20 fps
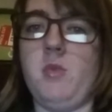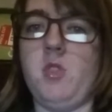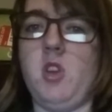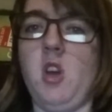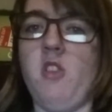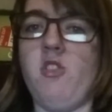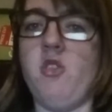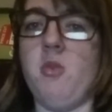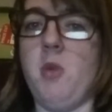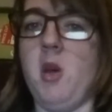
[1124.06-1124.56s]

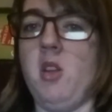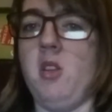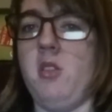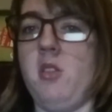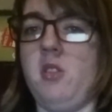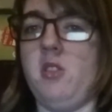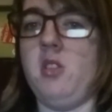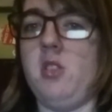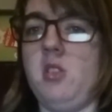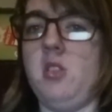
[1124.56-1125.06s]

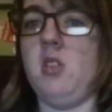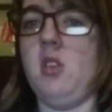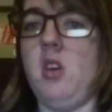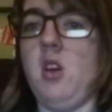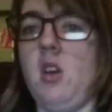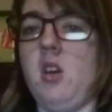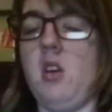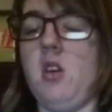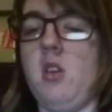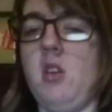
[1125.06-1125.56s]
Government.
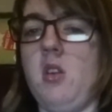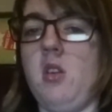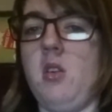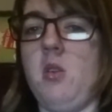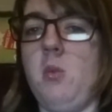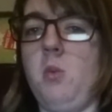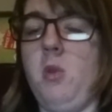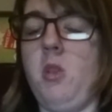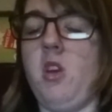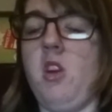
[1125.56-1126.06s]

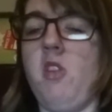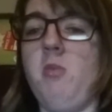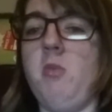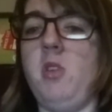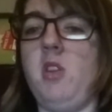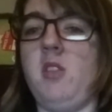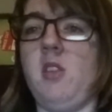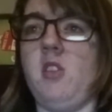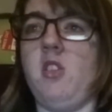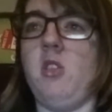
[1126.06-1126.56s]
Well, the
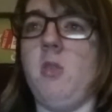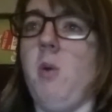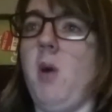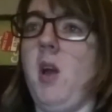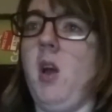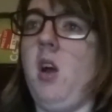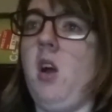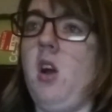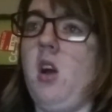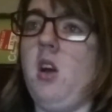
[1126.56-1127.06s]
government is actually quite
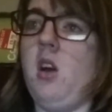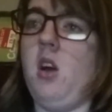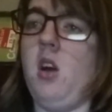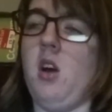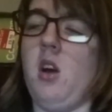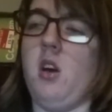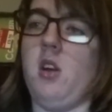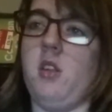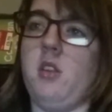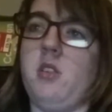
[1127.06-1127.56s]

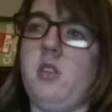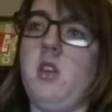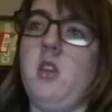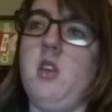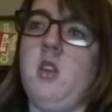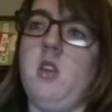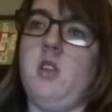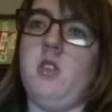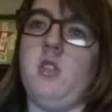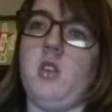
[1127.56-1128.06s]
hard
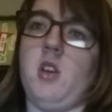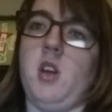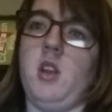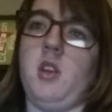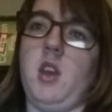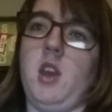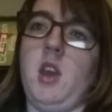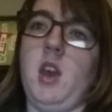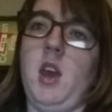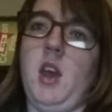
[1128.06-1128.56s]
to kind
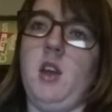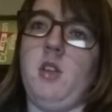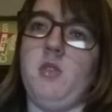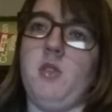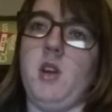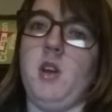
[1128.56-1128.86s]
of get your head